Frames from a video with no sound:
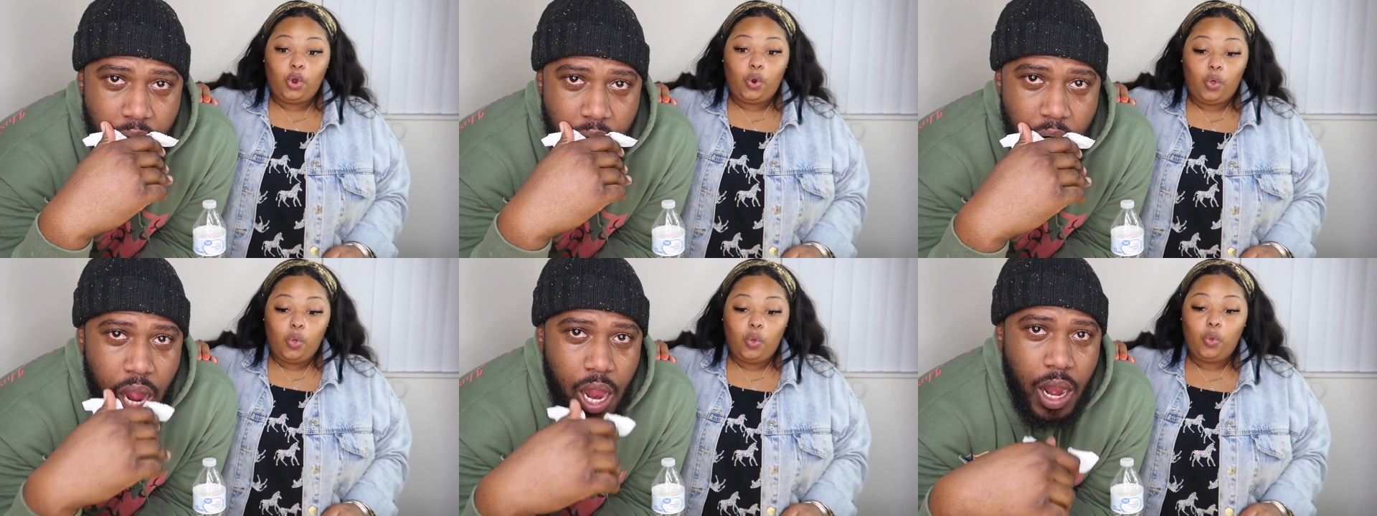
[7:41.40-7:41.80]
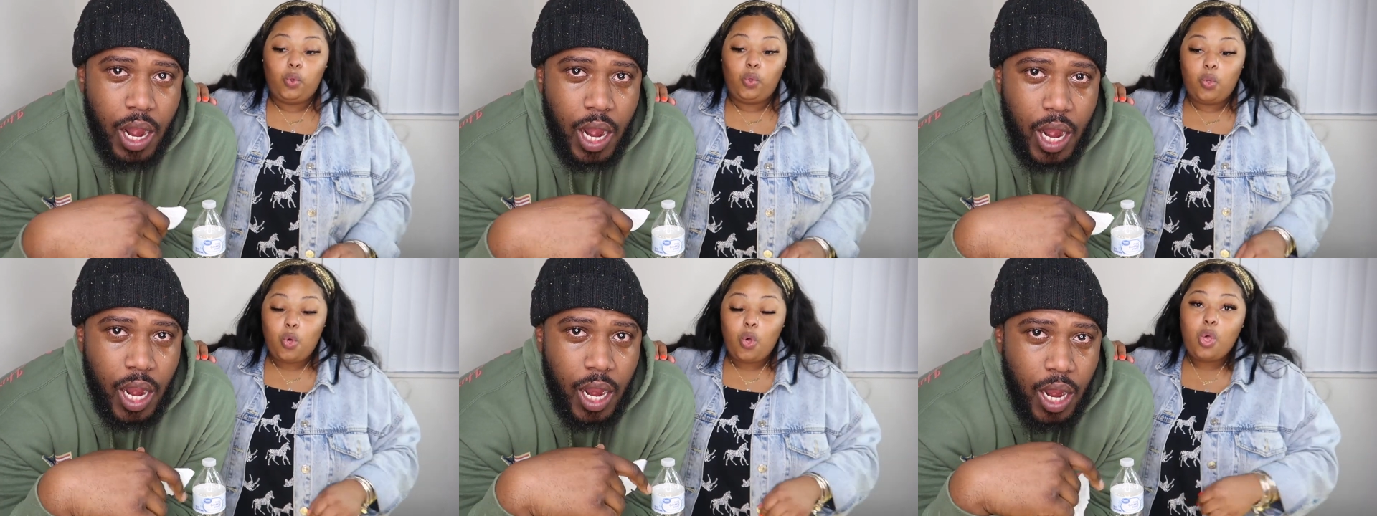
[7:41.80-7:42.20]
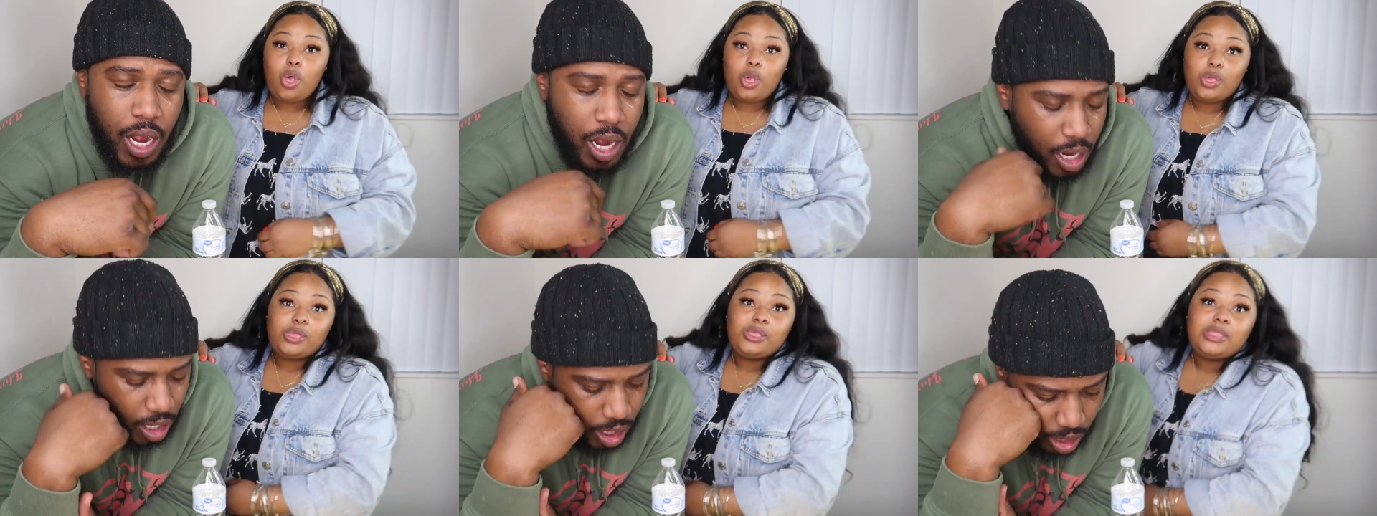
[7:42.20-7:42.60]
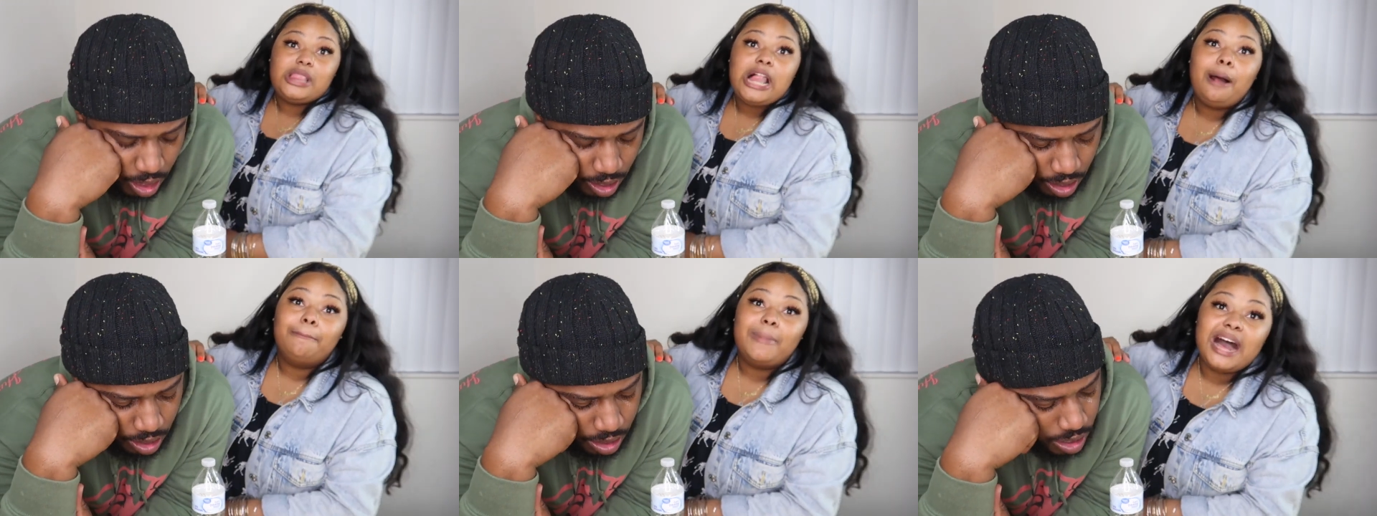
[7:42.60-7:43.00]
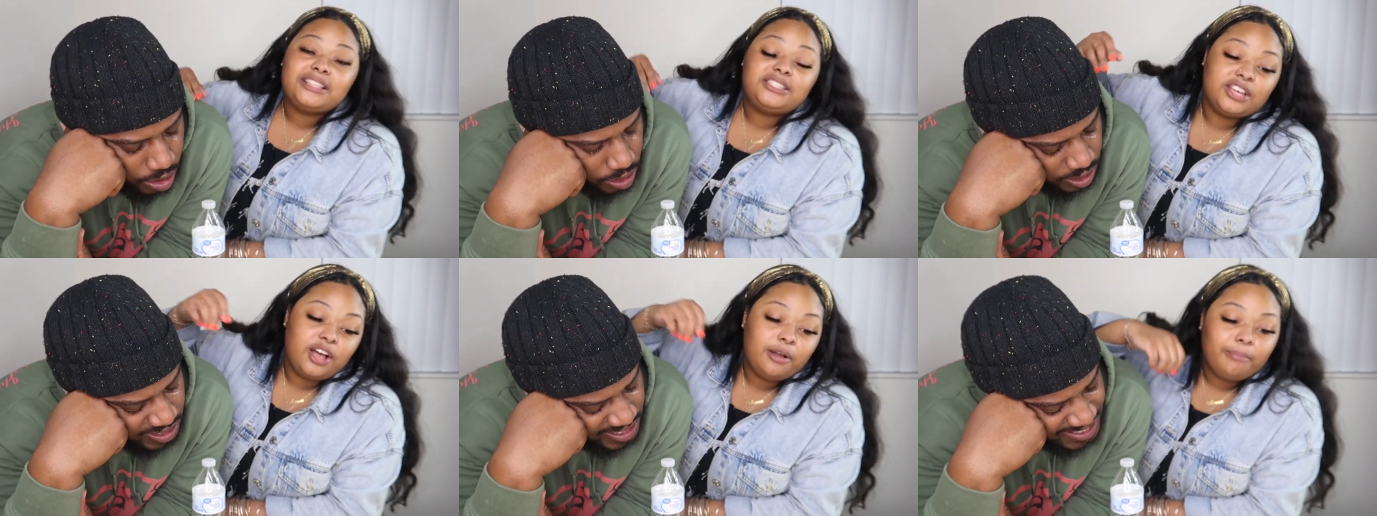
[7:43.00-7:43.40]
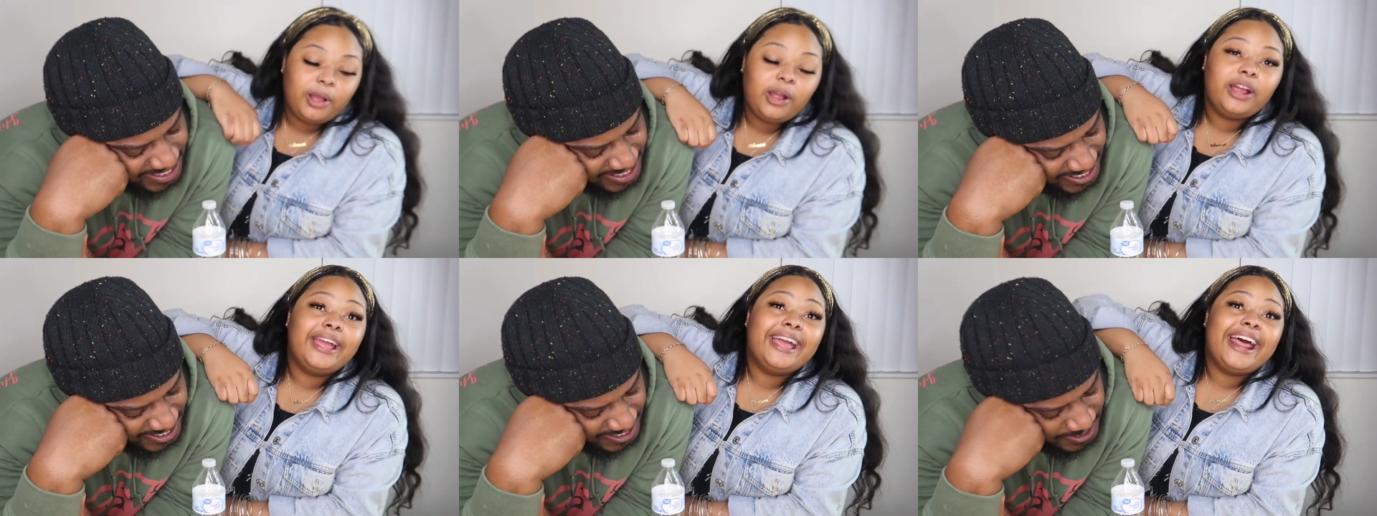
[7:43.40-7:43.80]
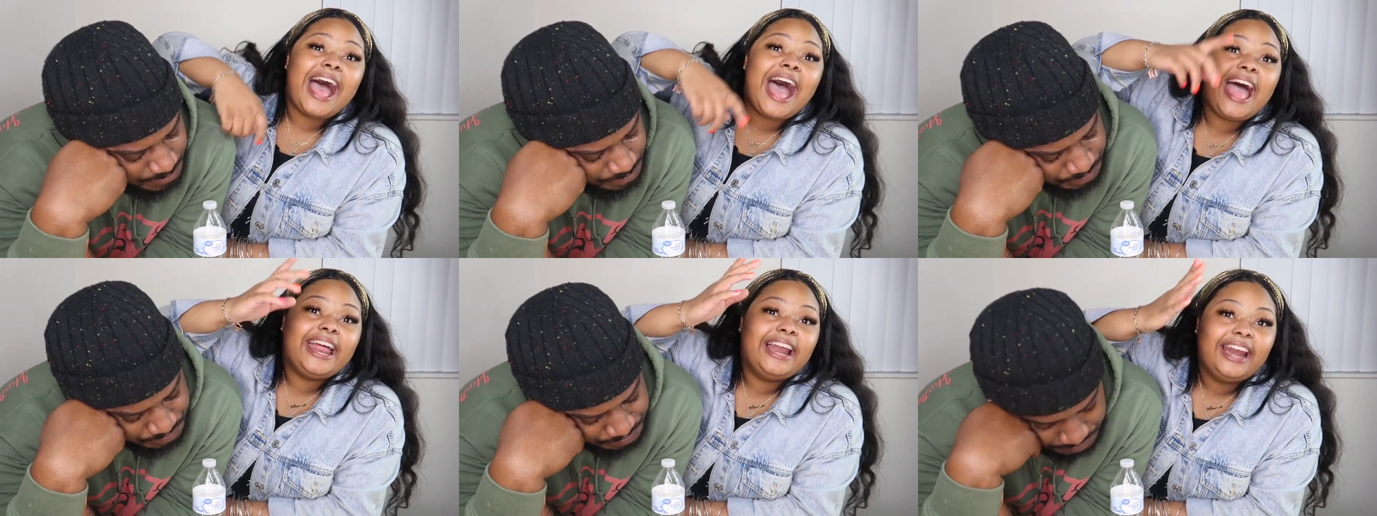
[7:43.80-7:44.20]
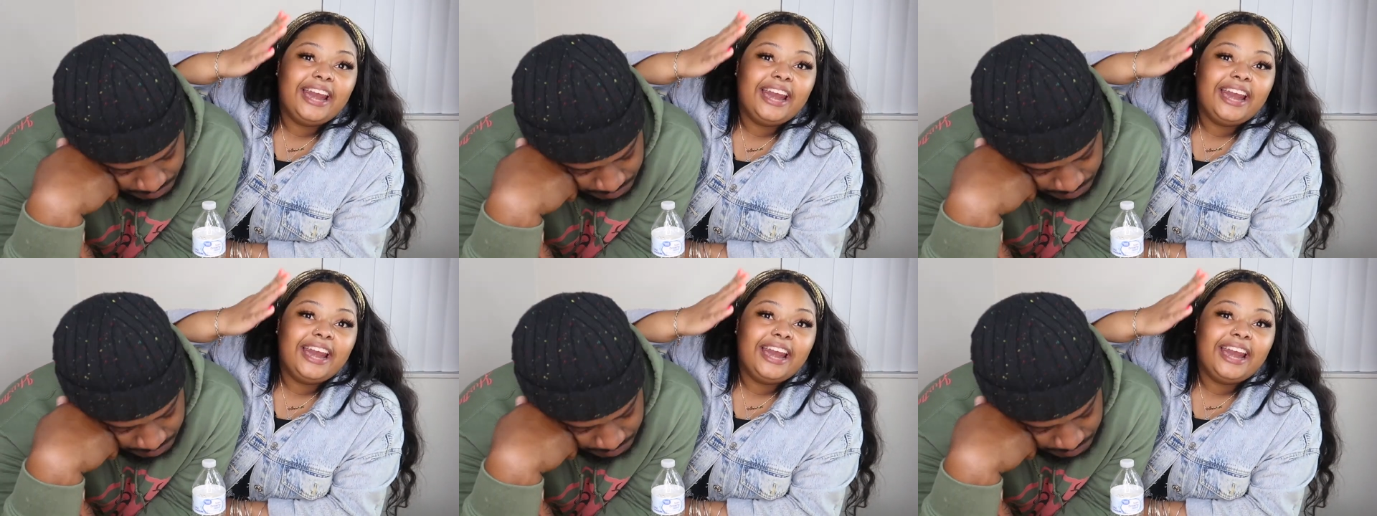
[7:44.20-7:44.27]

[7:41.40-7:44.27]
Speaker 1: seconds. My tongue burned and I